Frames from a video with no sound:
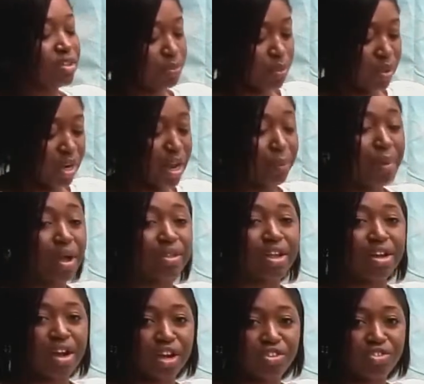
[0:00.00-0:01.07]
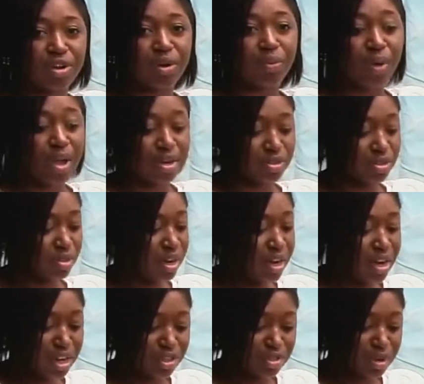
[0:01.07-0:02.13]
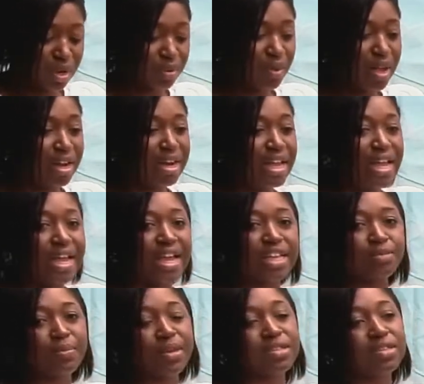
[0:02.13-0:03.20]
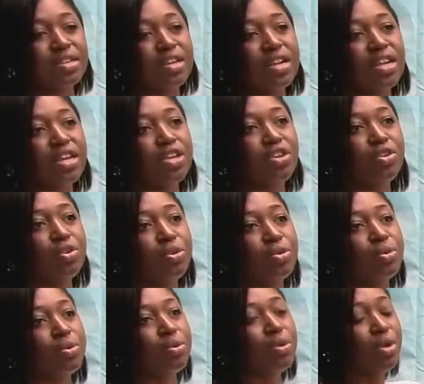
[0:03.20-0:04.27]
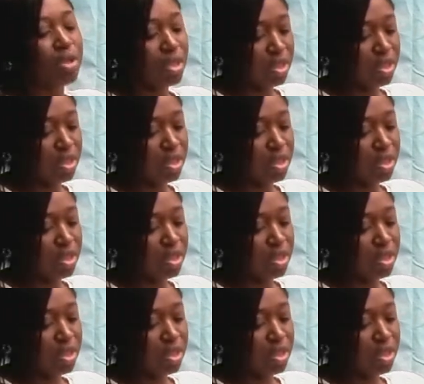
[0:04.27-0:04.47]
spoken about the natural one. So the natural one is basically you,